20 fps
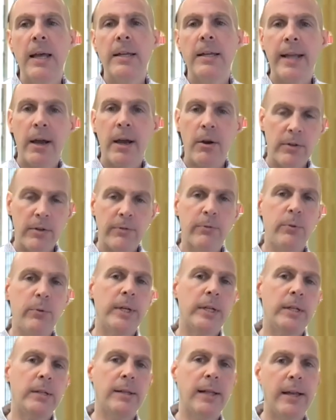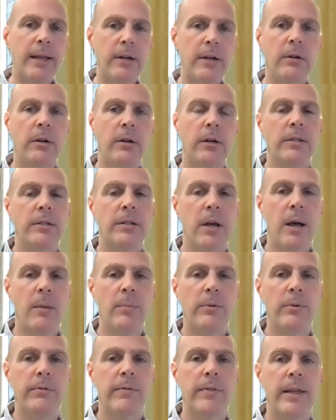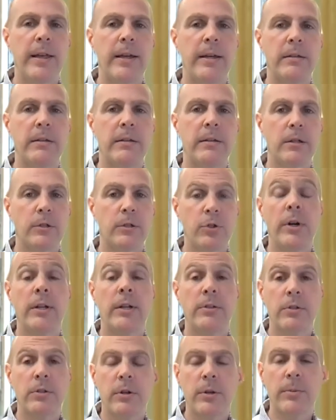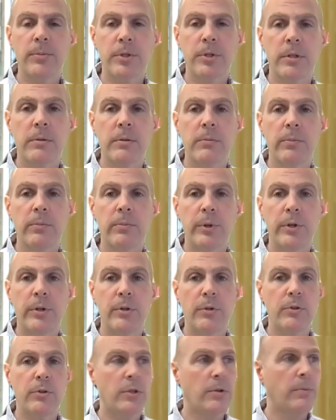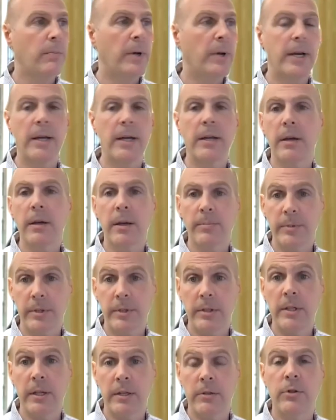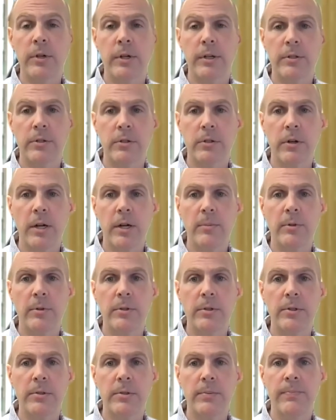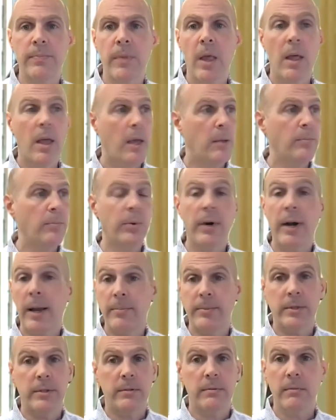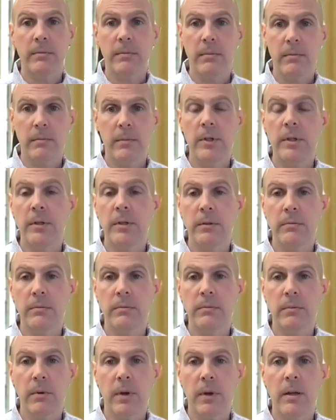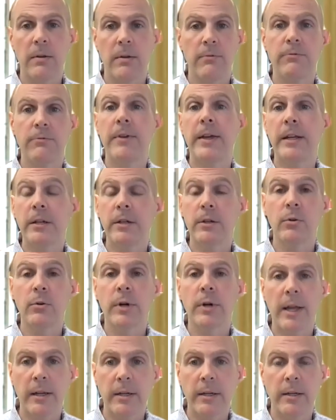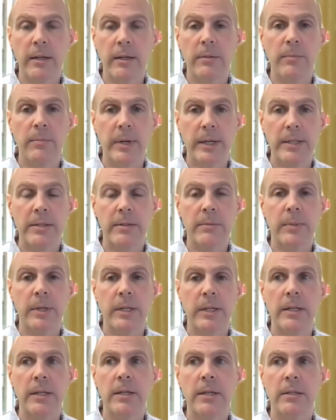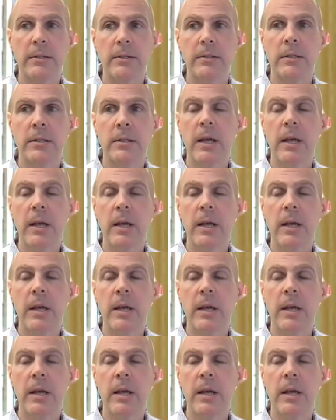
Now, if we layer on top of that a transcription produced by up to 10 transcribers, and perhaps vetted or edited by somebody else,